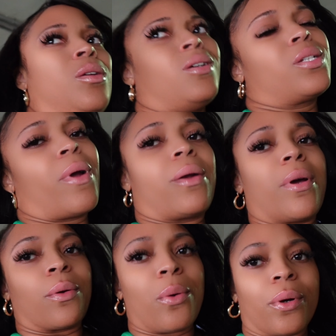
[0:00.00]
It's right around
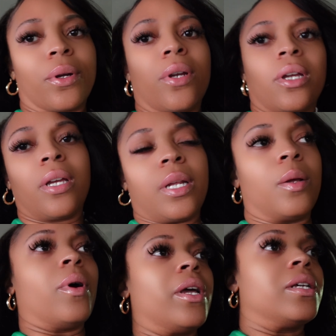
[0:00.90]
the corner
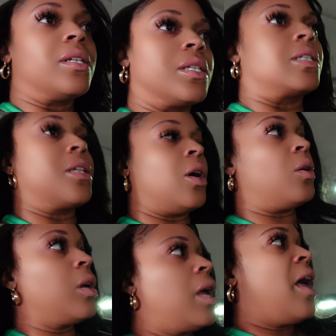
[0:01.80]
anyway, so
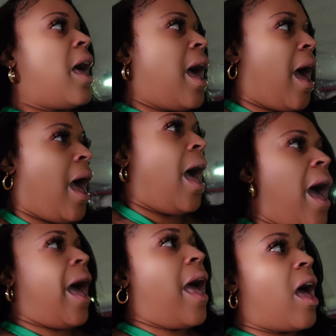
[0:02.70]

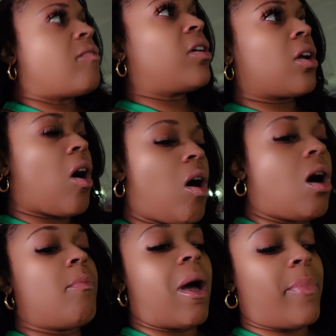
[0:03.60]
I haven't
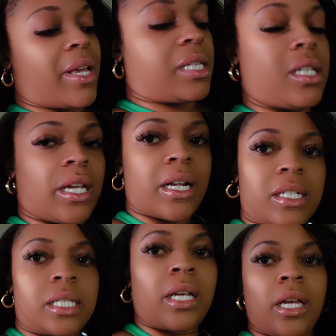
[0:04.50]
called my bestie yet to
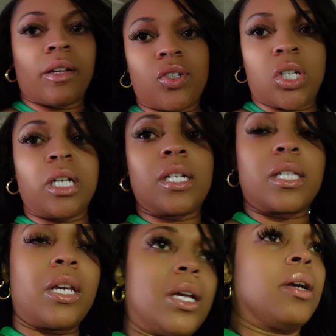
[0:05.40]
see if she is
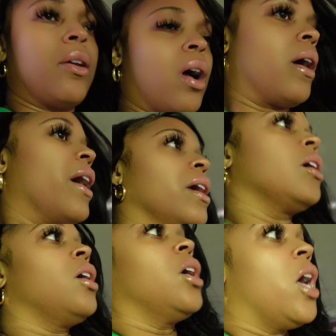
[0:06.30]
here. Y'all, I
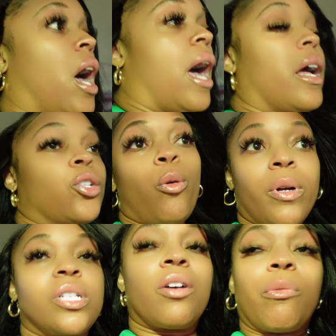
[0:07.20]
got, too much
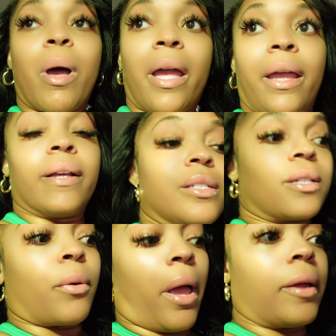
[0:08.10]
stuff in my hands,
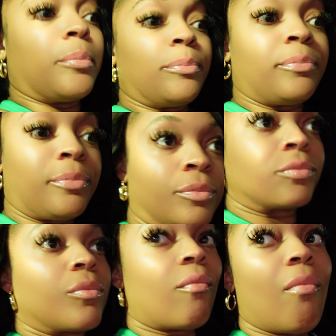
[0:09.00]
okay?
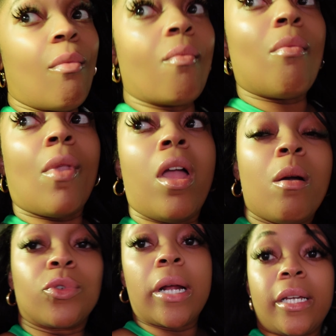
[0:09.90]

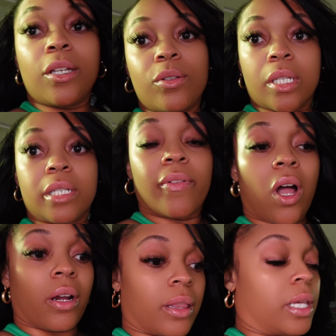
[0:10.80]
I'm trying to get used to this
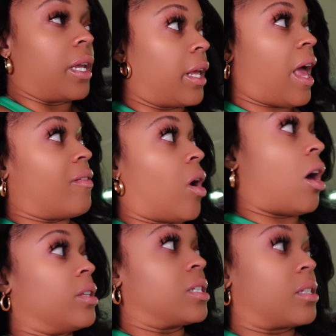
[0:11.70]
vlogging thing and having all
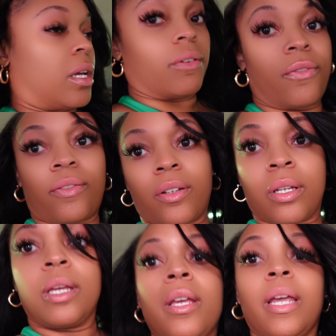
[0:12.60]
this
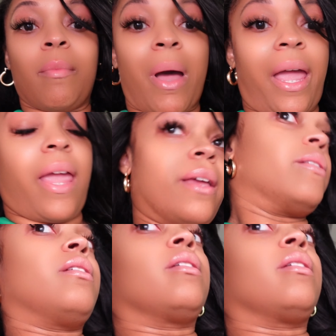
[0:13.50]
stuff in my hand.